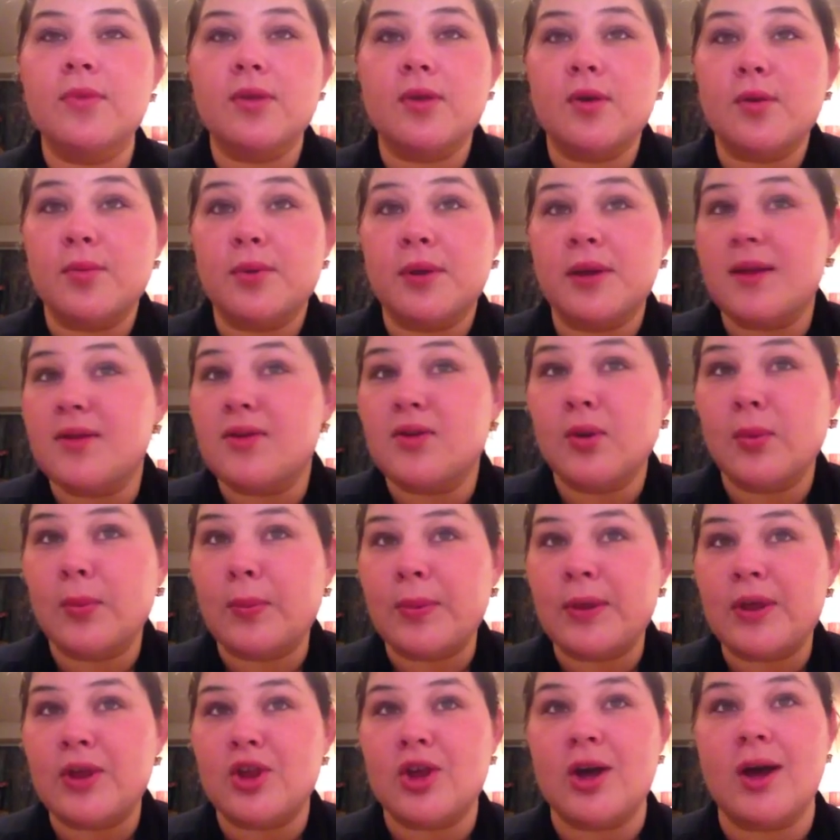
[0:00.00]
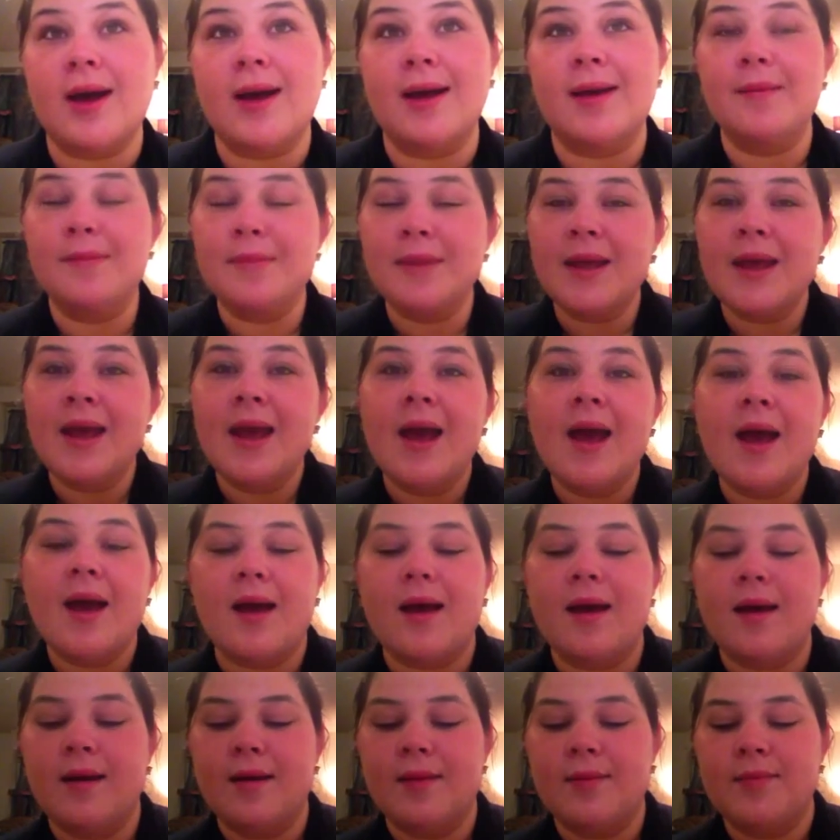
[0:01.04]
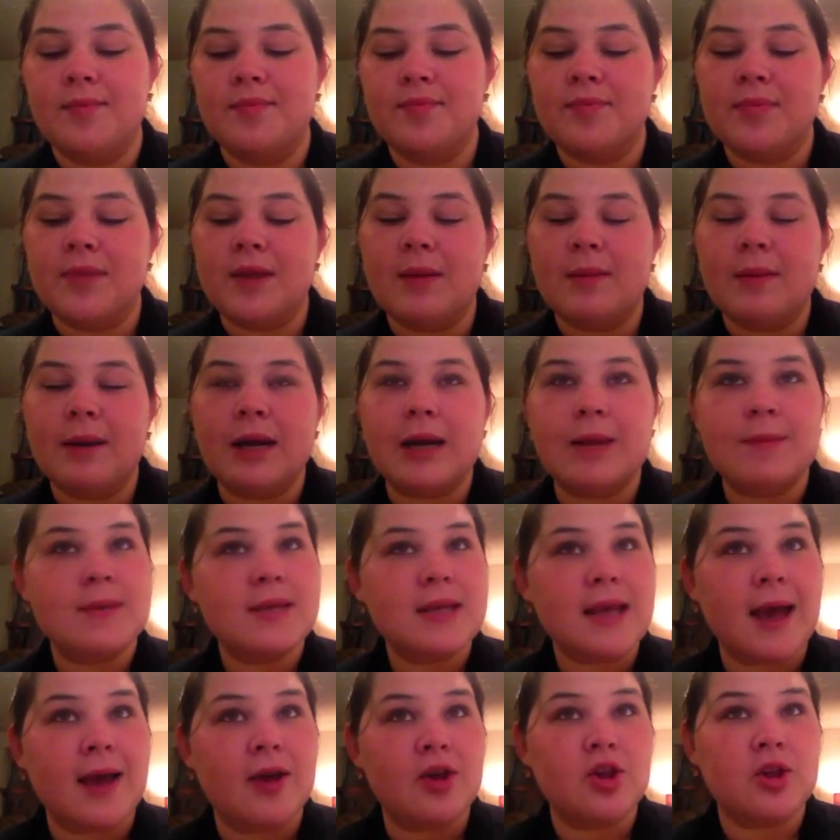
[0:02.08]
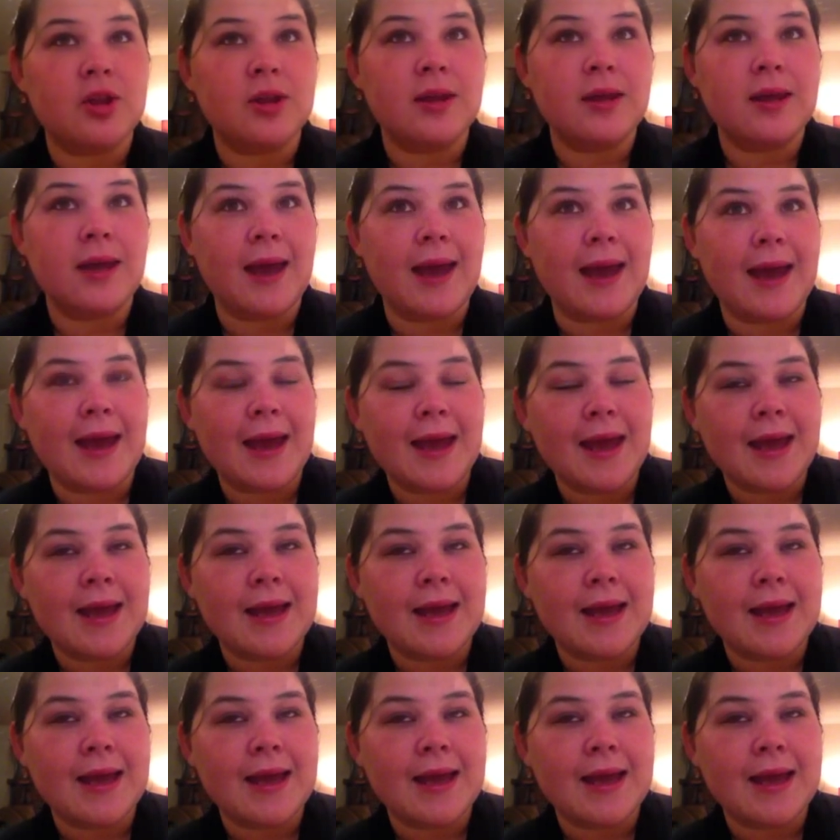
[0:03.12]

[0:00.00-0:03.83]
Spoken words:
So please don't be shy. My name is Ashley Kay,